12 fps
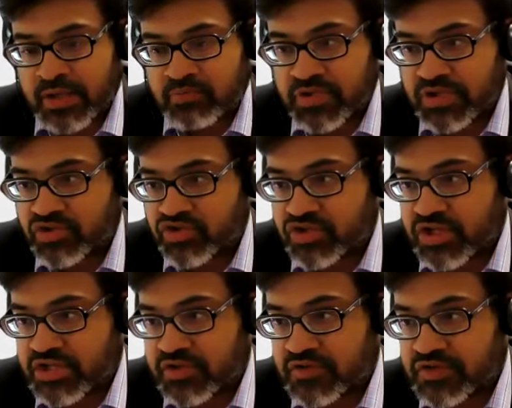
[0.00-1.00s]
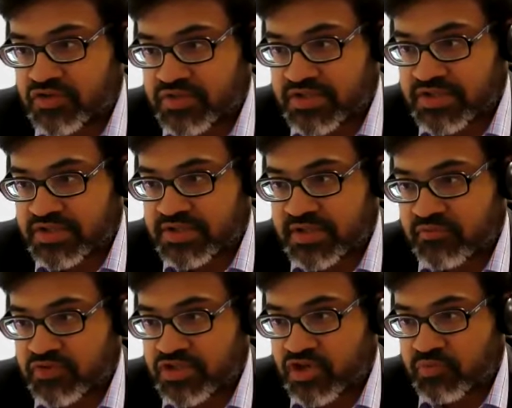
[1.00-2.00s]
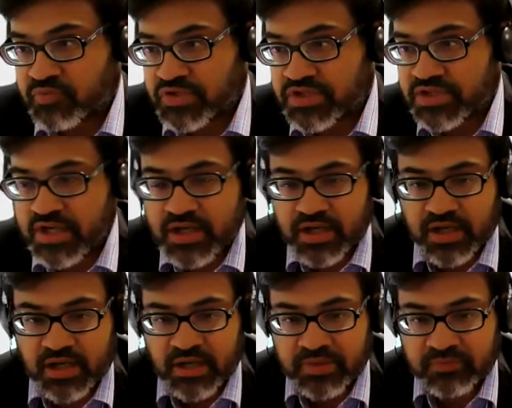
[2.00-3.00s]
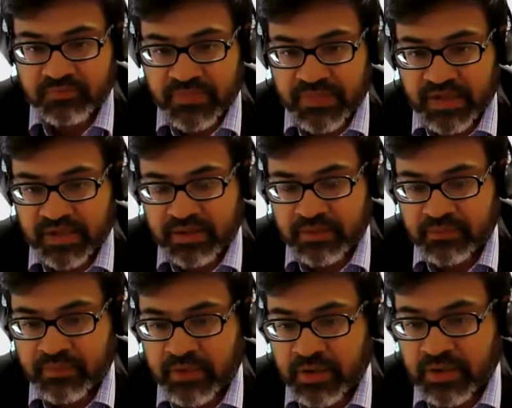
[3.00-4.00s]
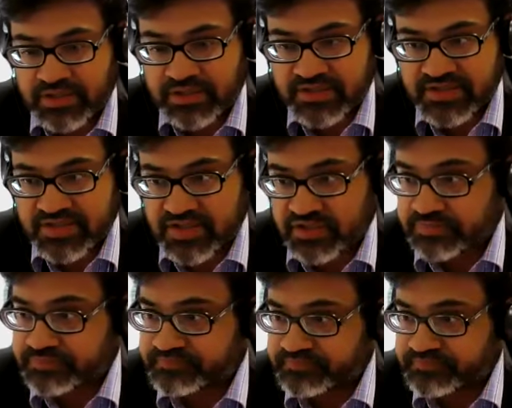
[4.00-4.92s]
IP and genetic resources that was adopted earlier this year.